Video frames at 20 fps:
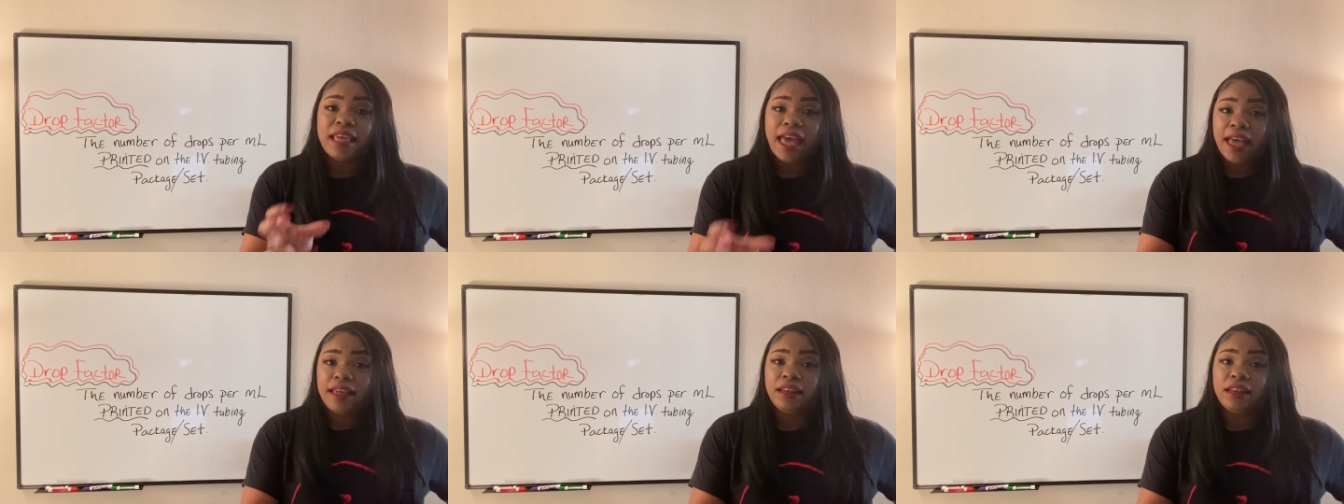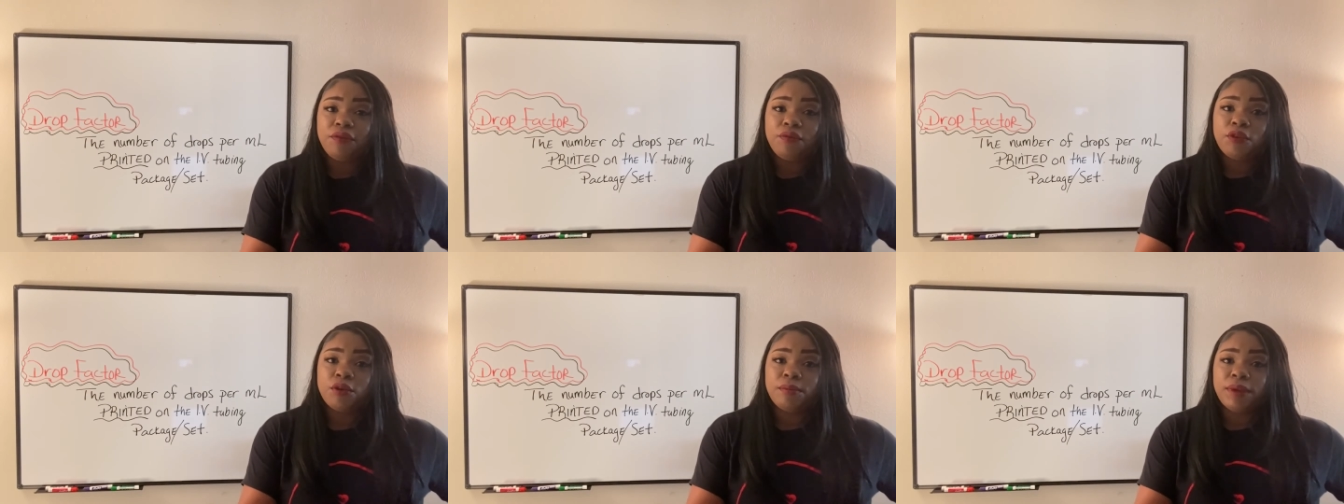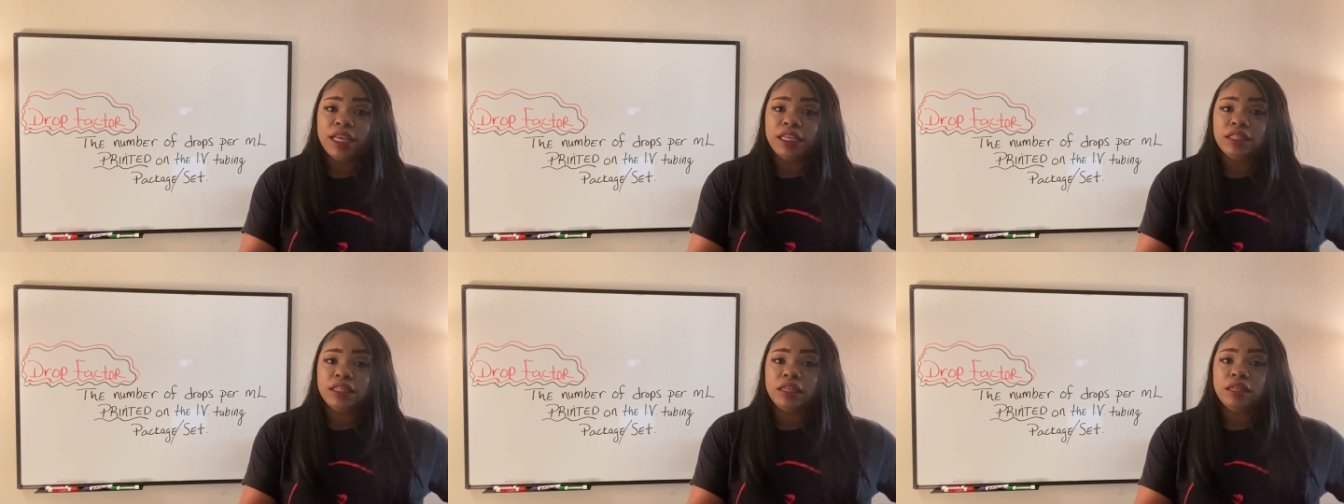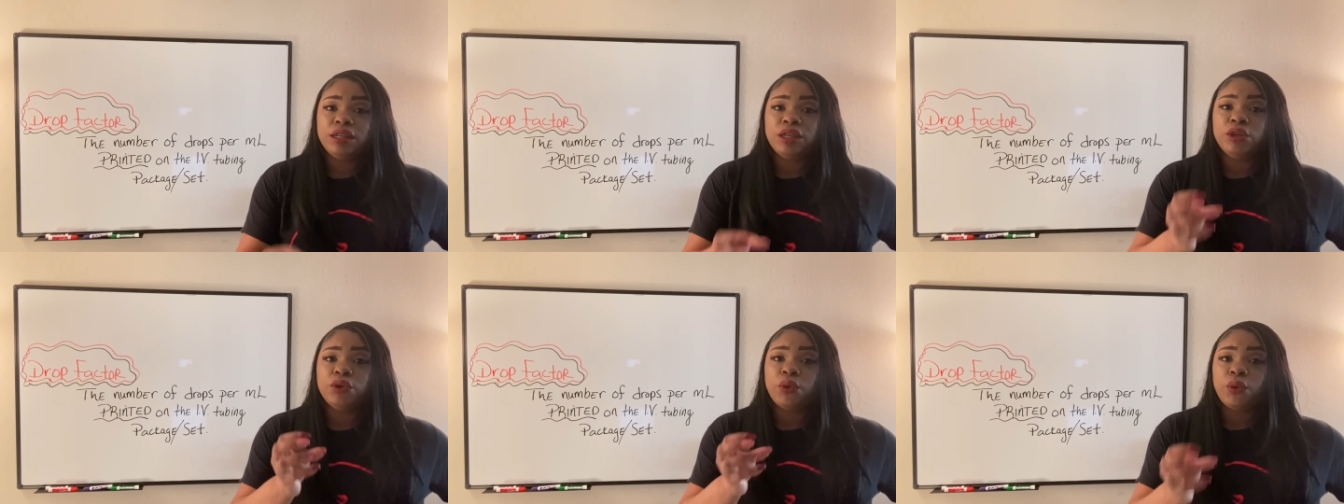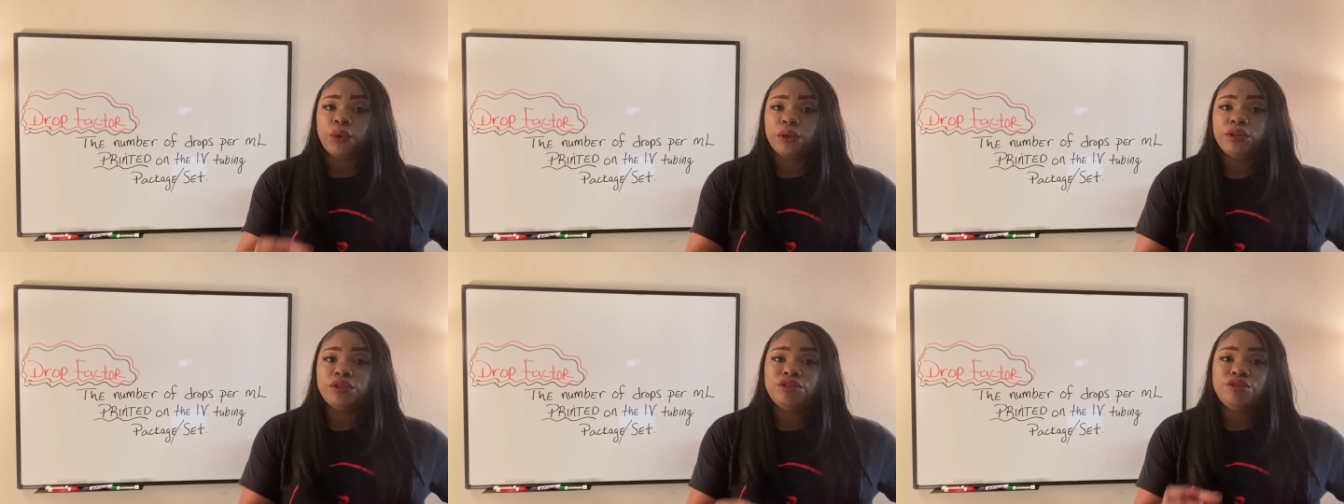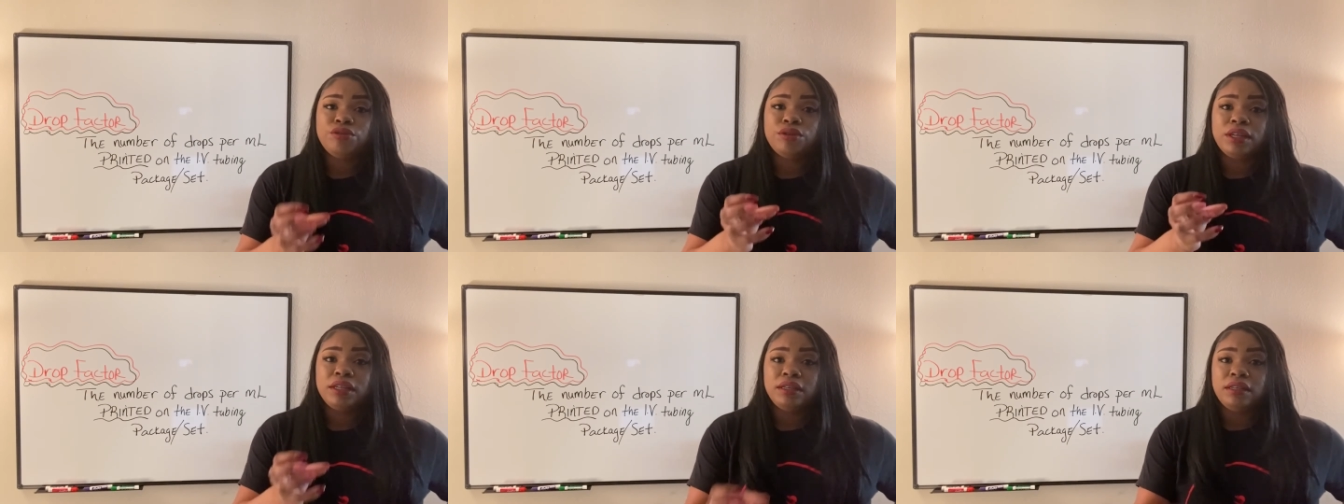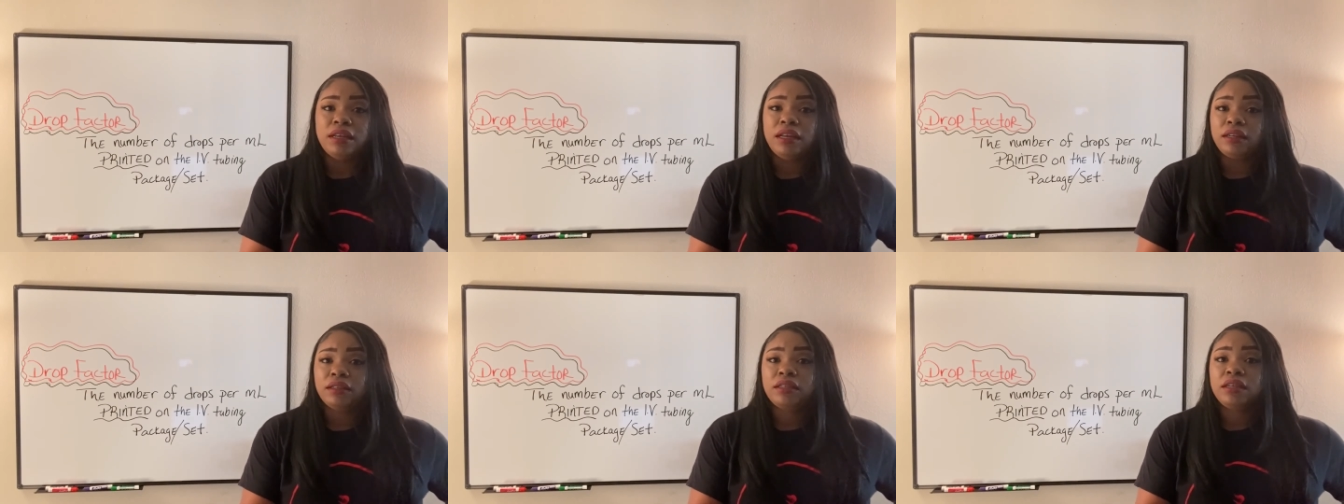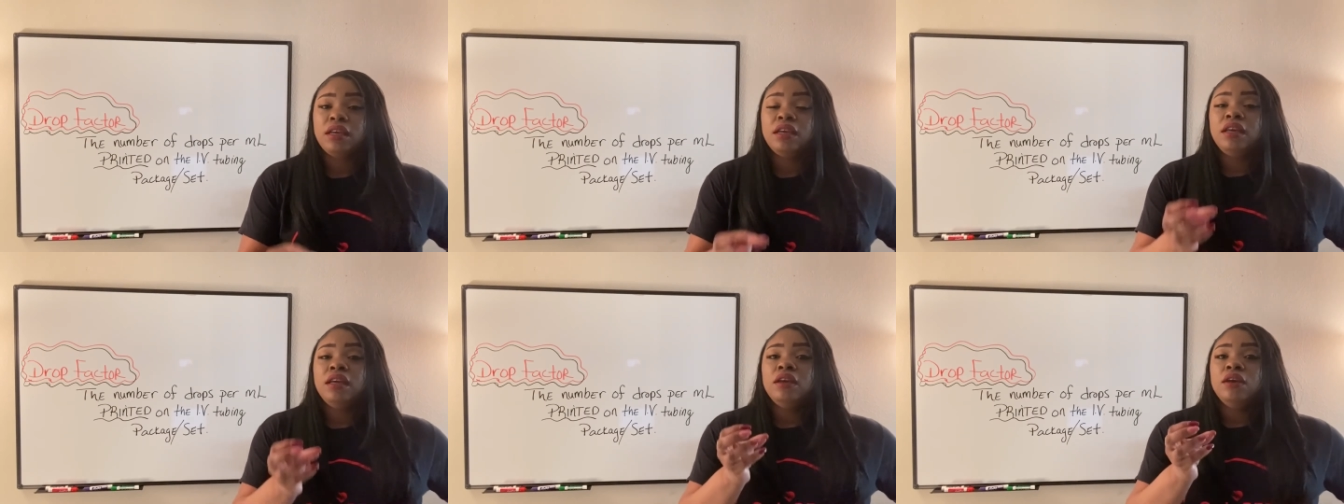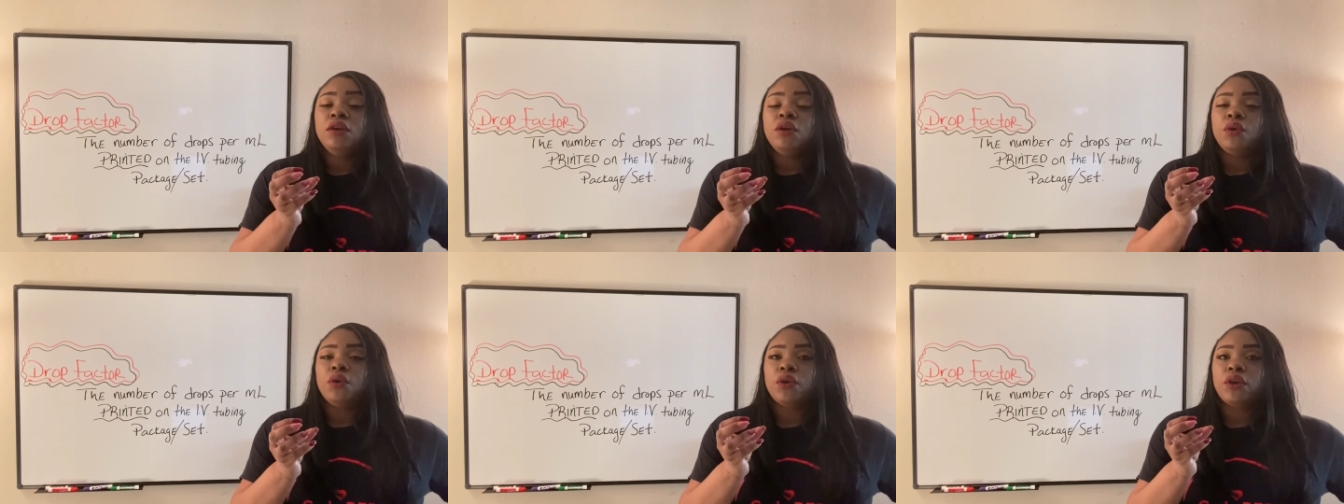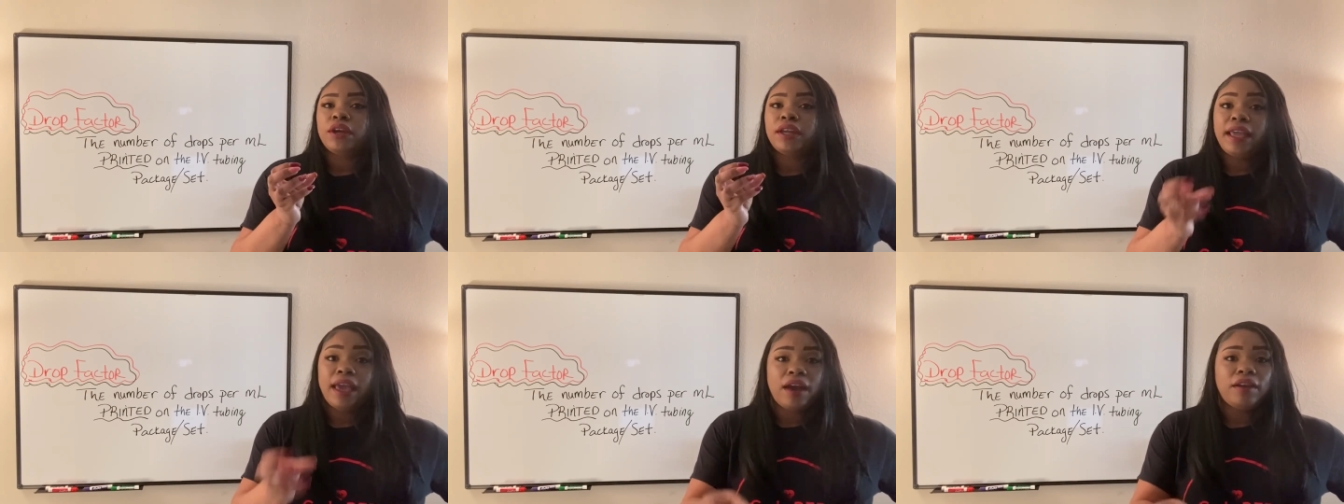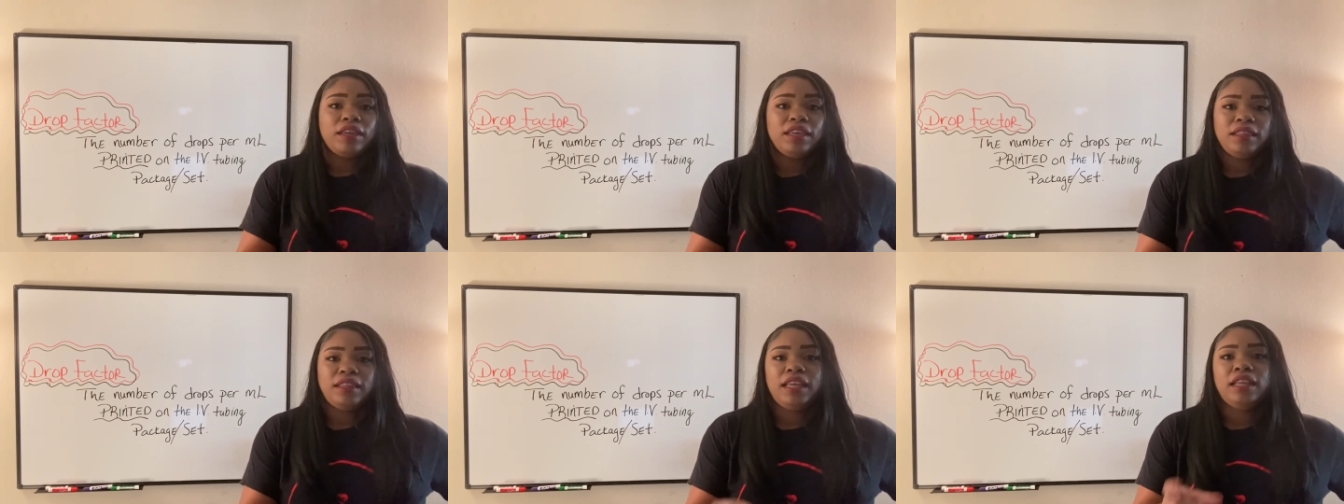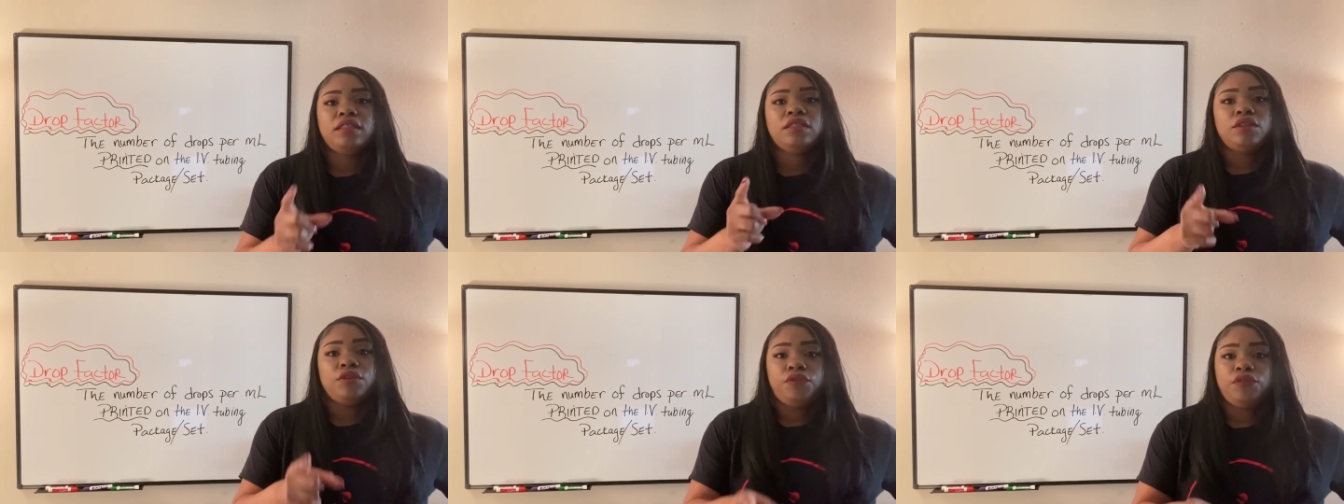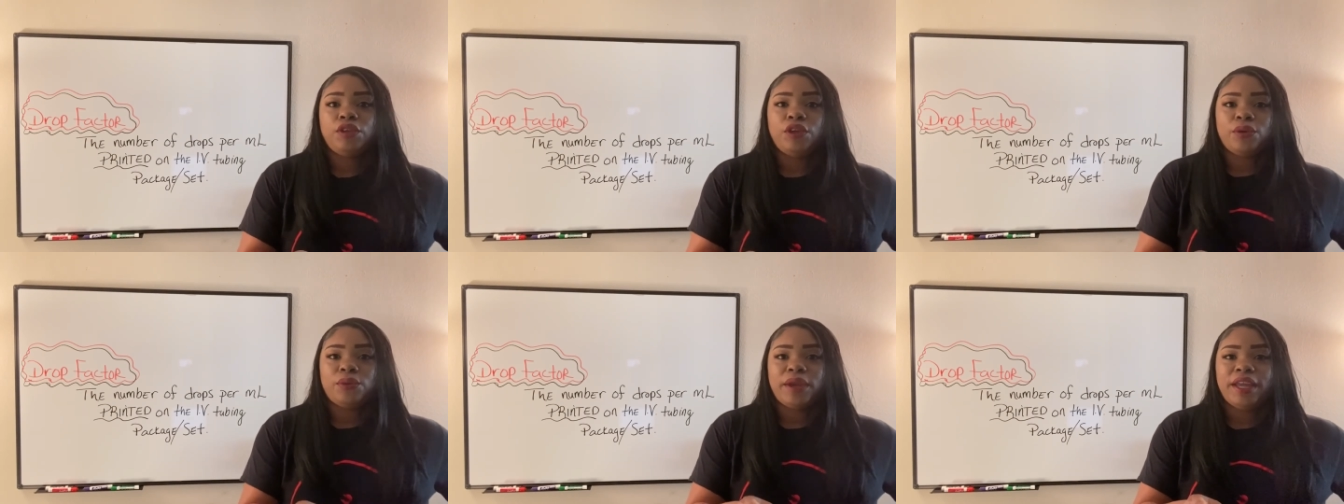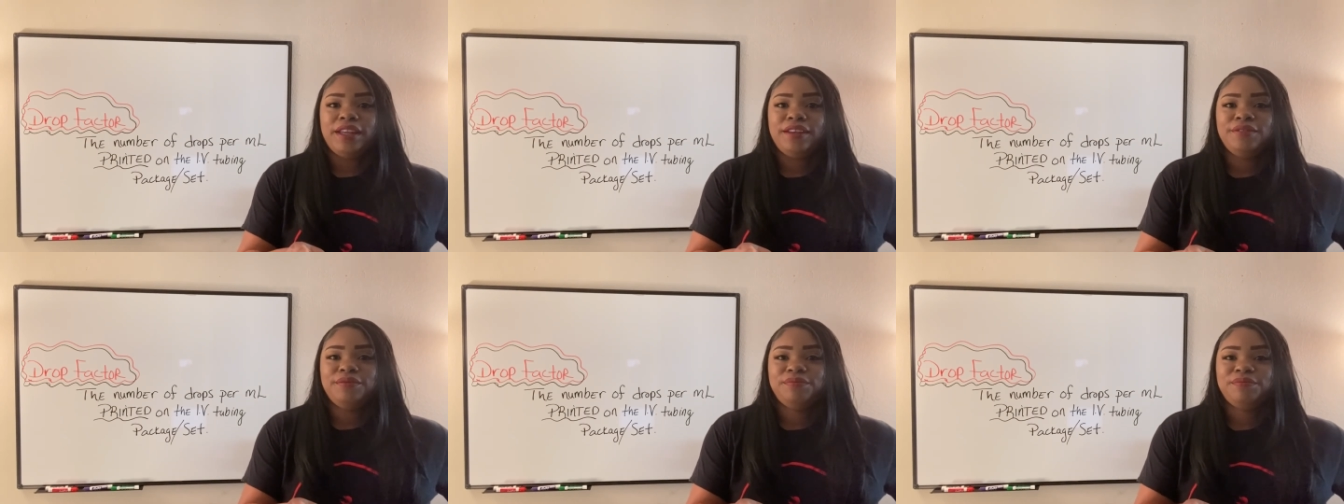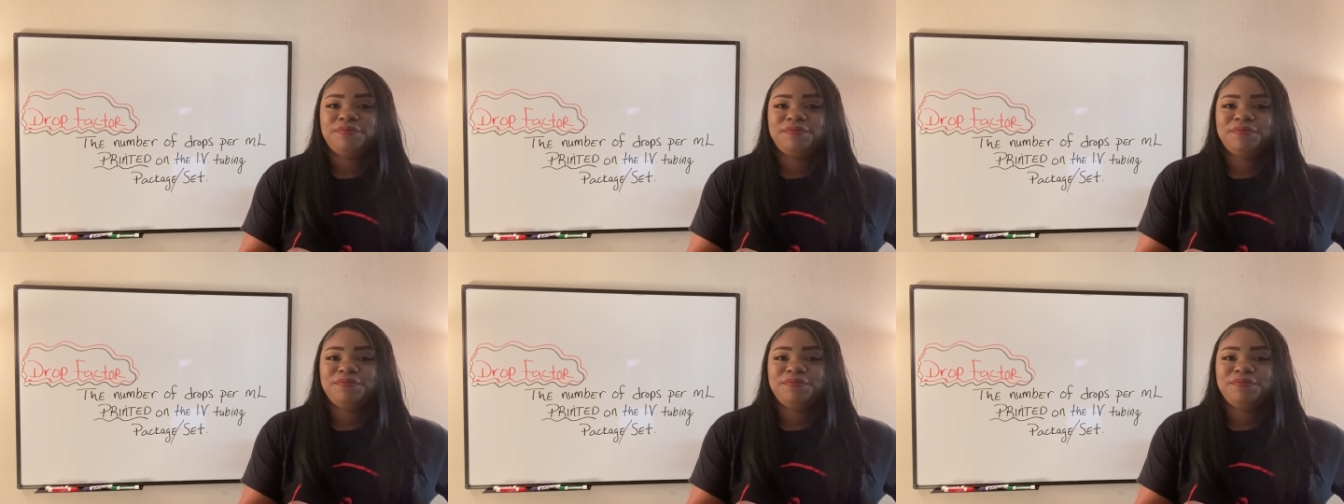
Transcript: that information in order to conduct or calculate the flow rate.